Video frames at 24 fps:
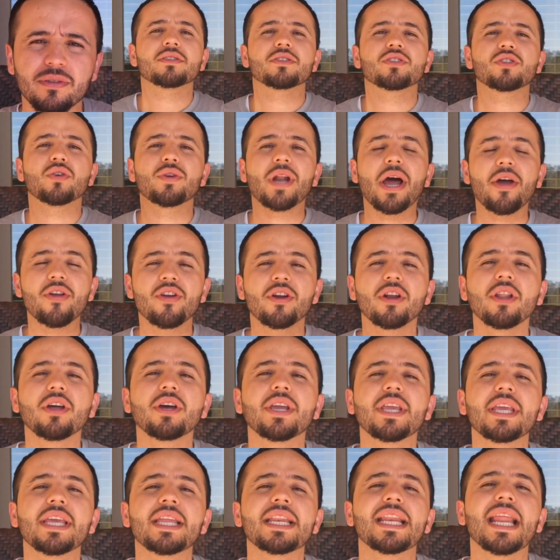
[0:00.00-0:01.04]
So now you're
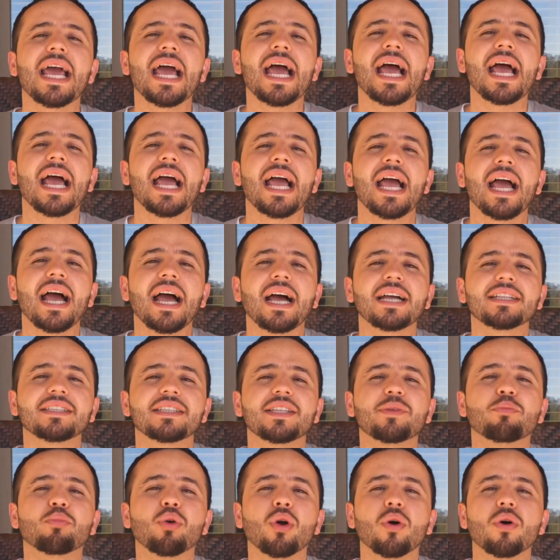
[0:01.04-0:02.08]
looking
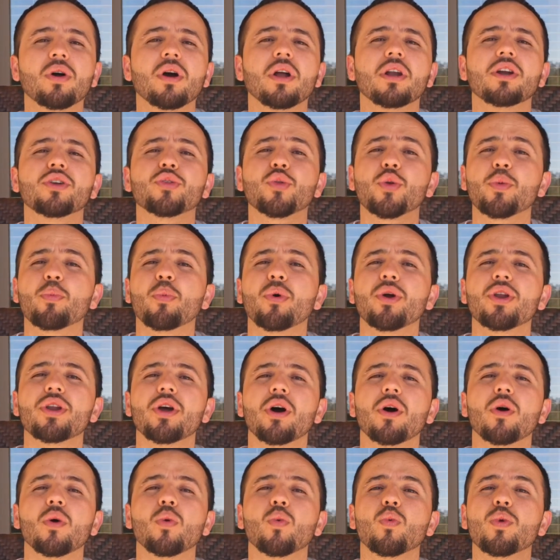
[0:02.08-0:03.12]
at the Pro Color
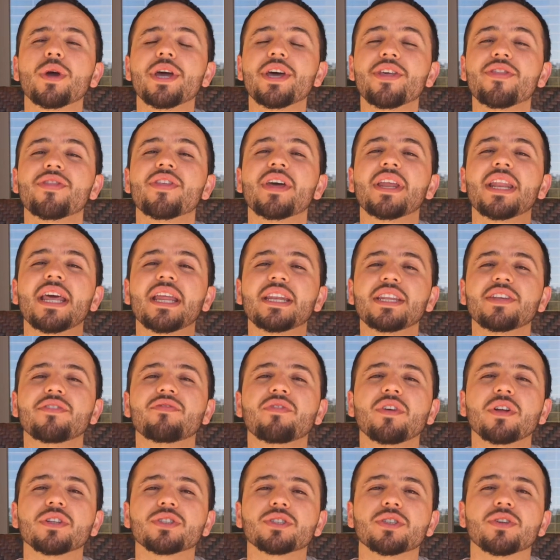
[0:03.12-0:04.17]
3.0 with an ND
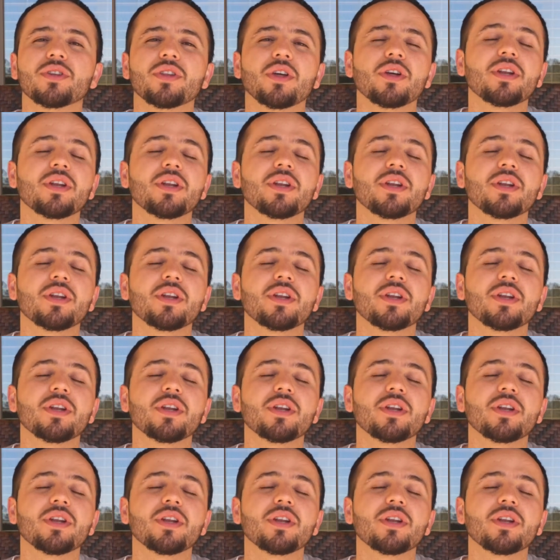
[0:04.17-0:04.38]
filter.